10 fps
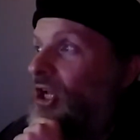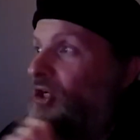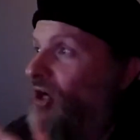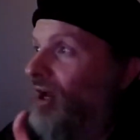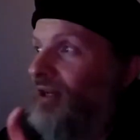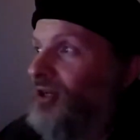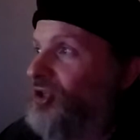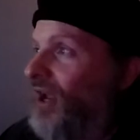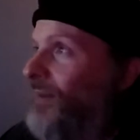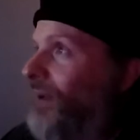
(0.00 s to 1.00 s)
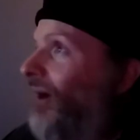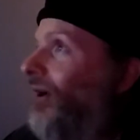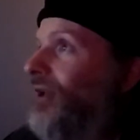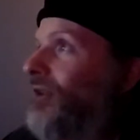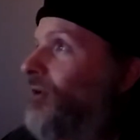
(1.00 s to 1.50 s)
John J.
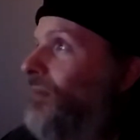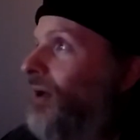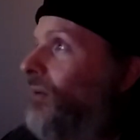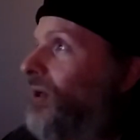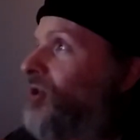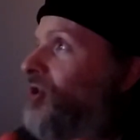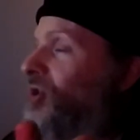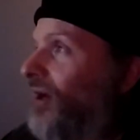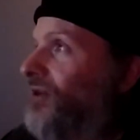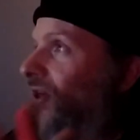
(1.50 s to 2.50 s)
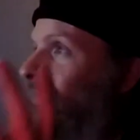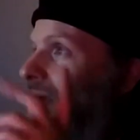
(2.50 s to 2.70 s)
Perry, the ubiquitous John J.